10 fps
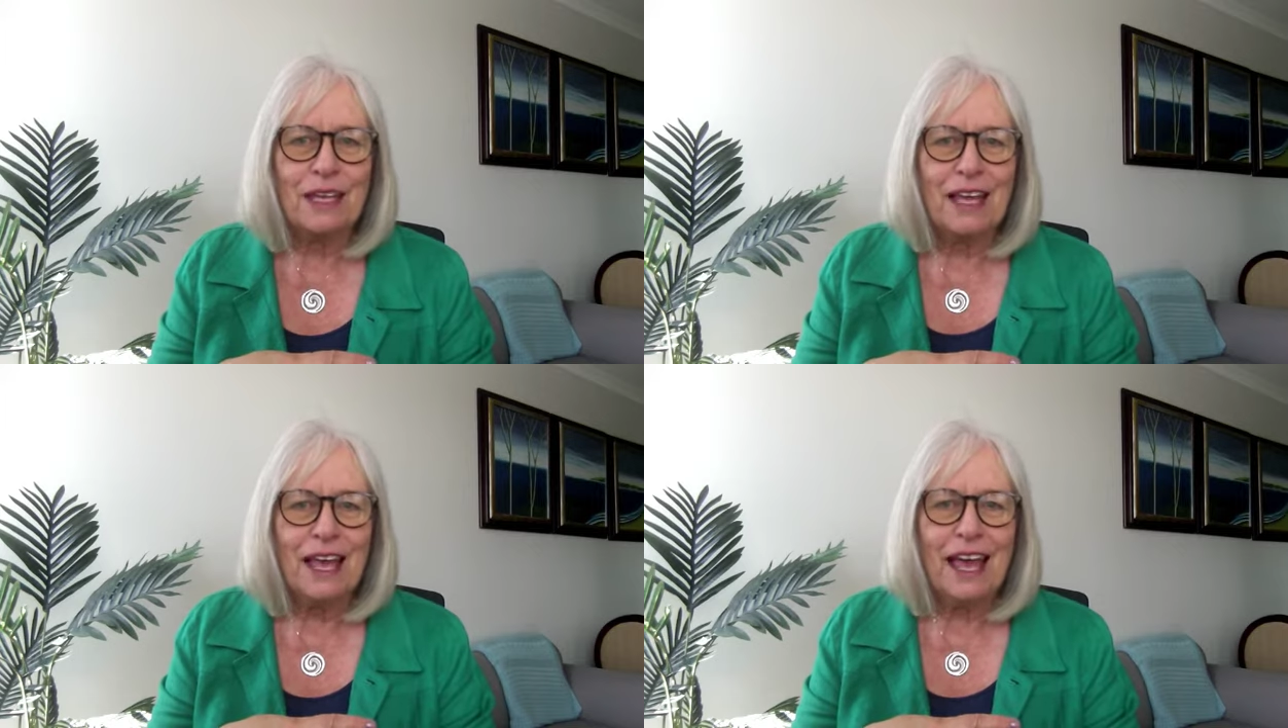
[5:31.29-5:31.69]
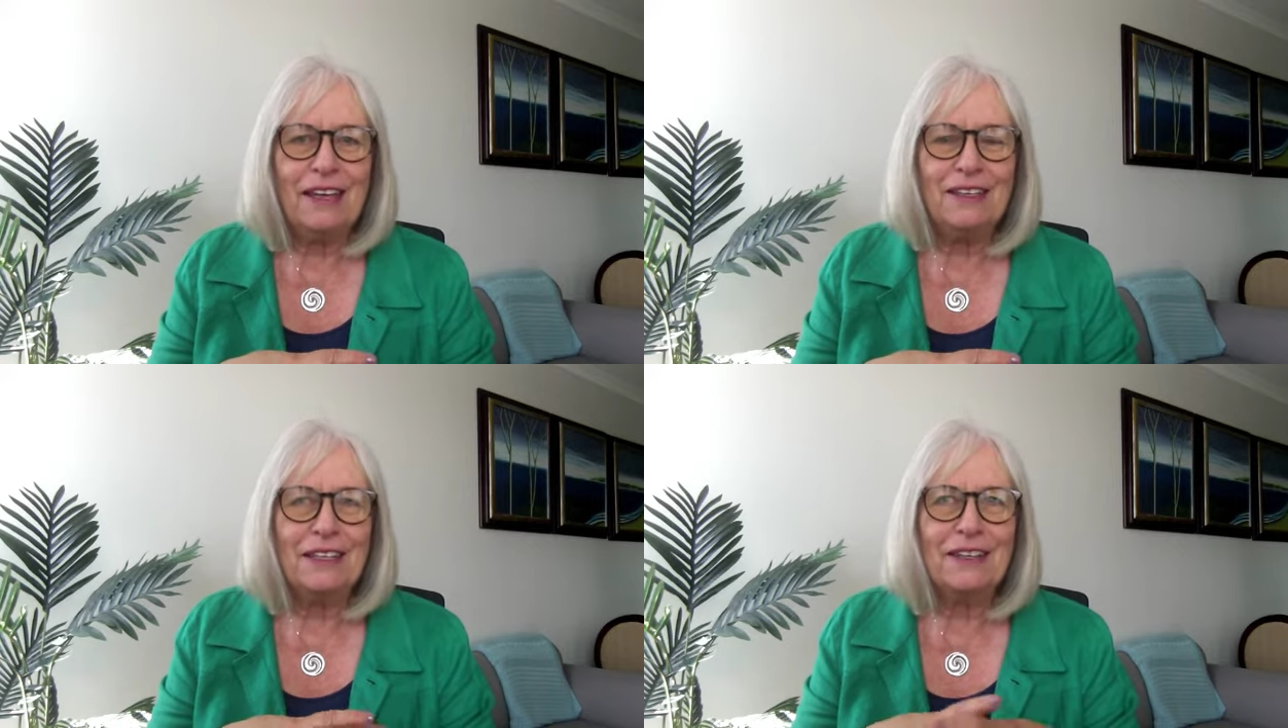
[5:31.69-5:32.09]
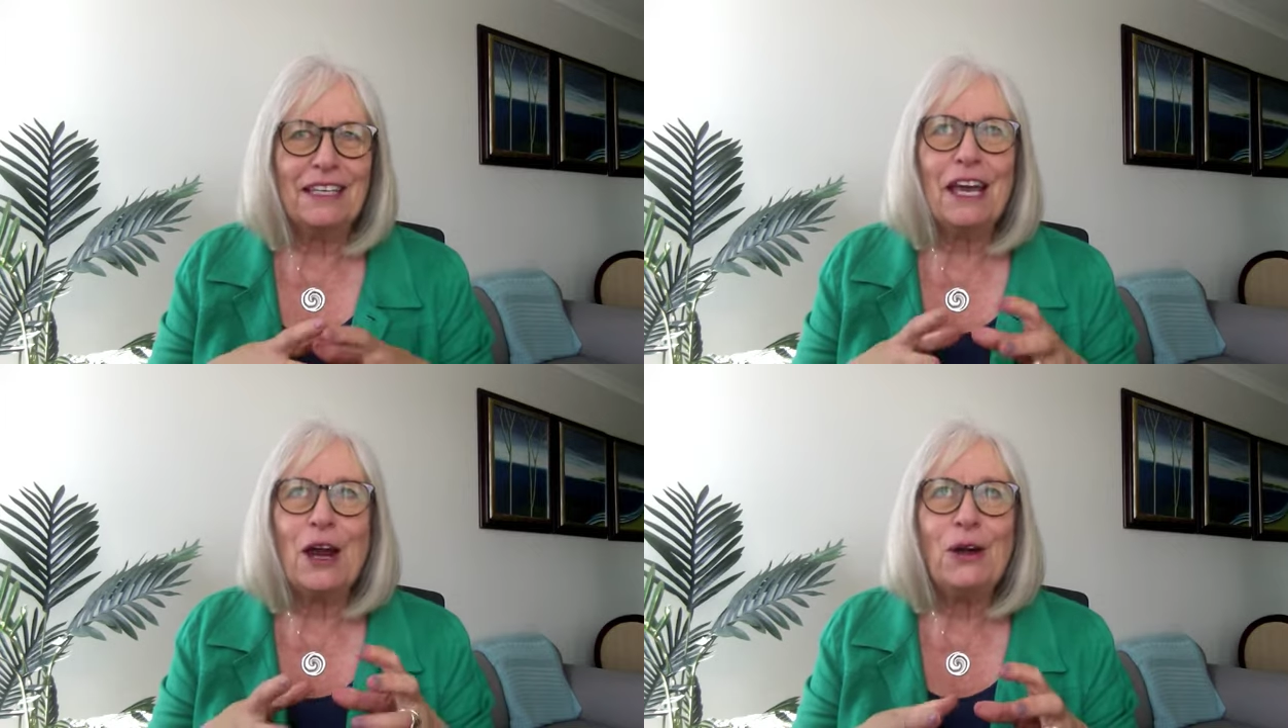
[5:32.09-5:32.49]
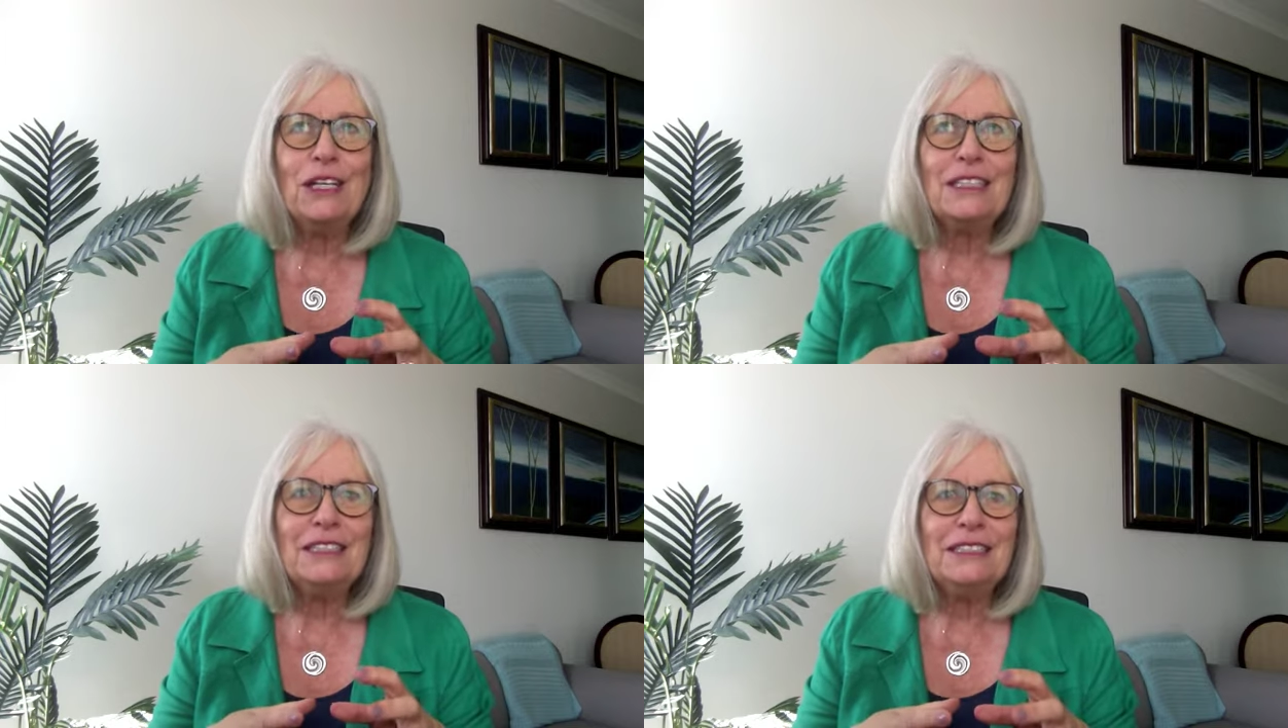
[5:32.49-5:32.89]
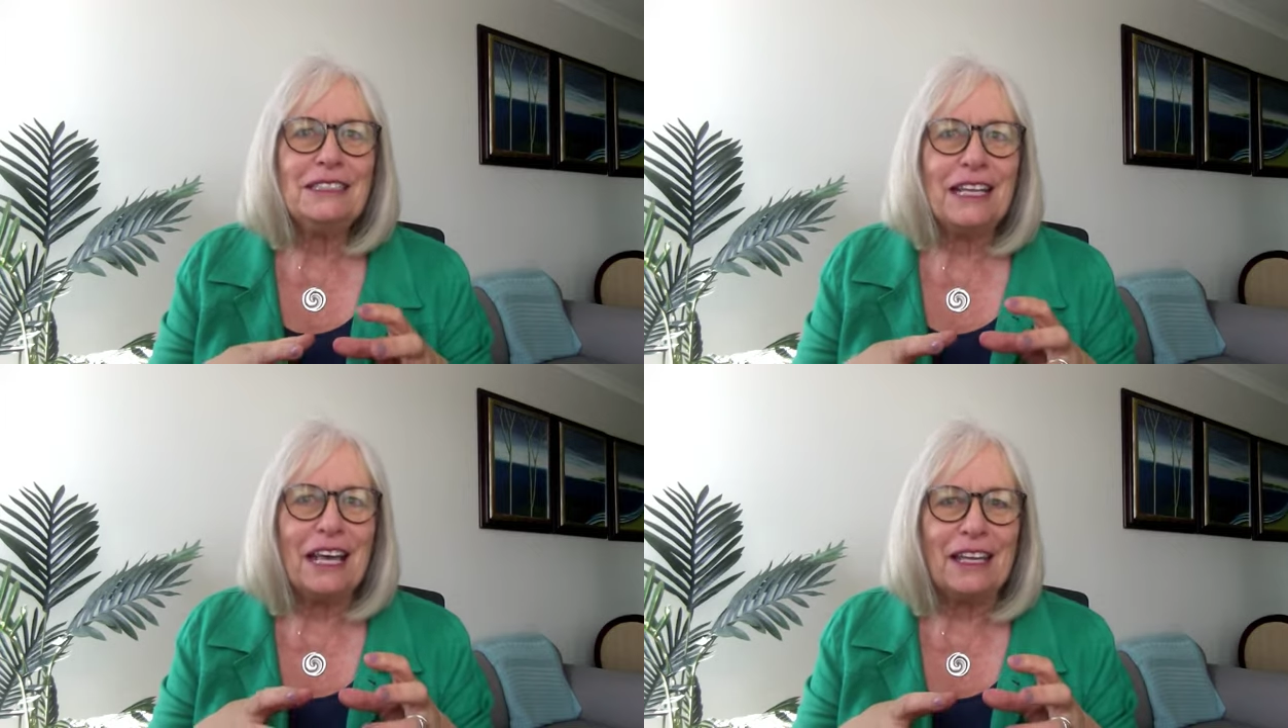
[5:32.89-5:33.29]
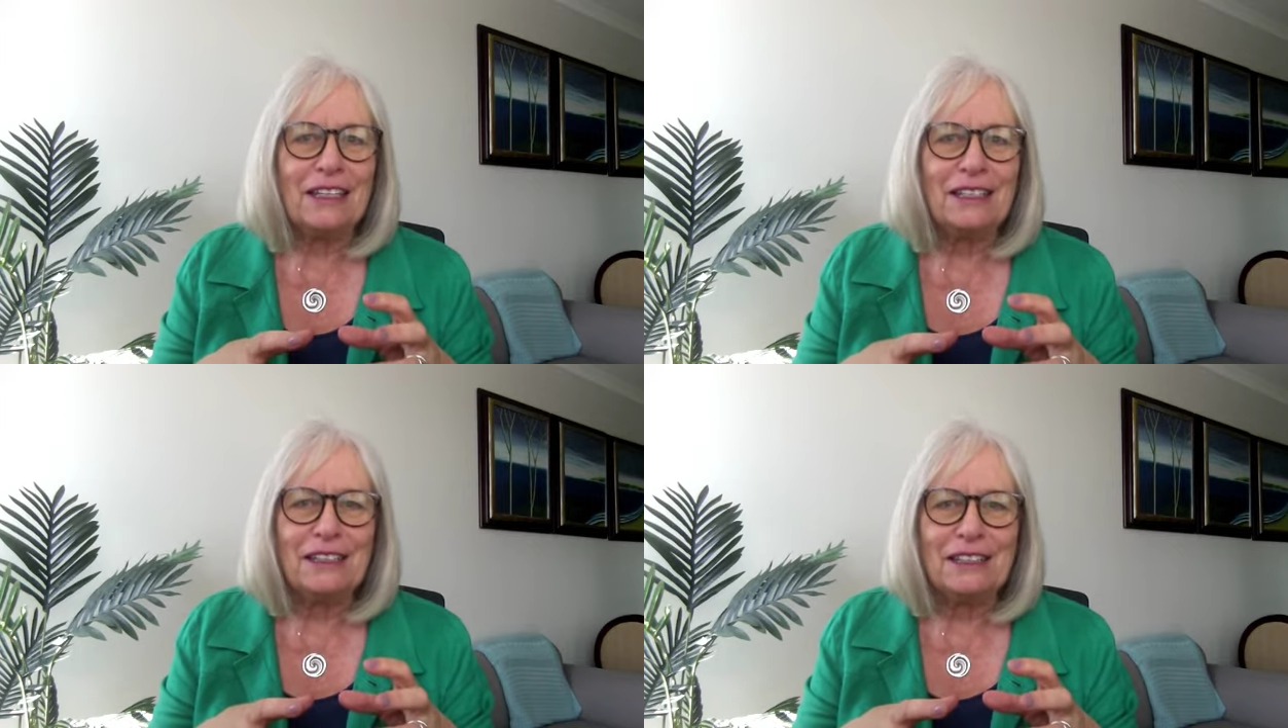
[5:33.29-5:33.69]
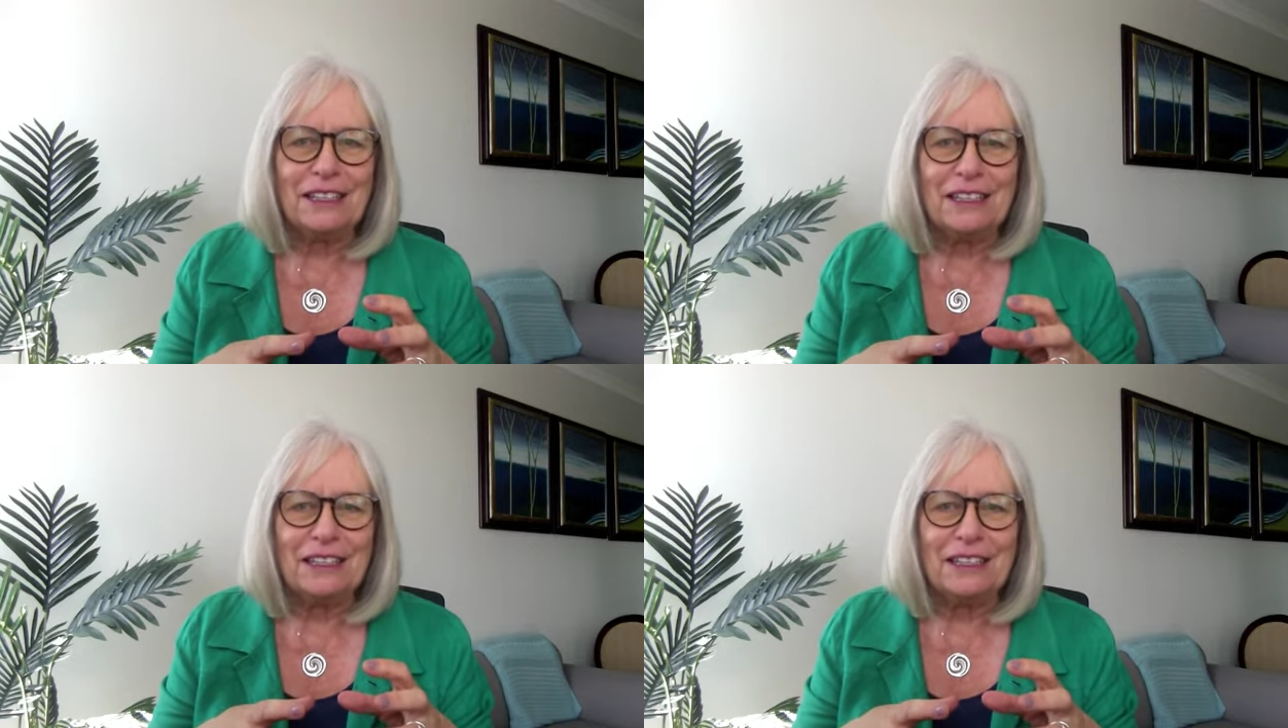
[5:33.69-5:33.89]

And the characters and the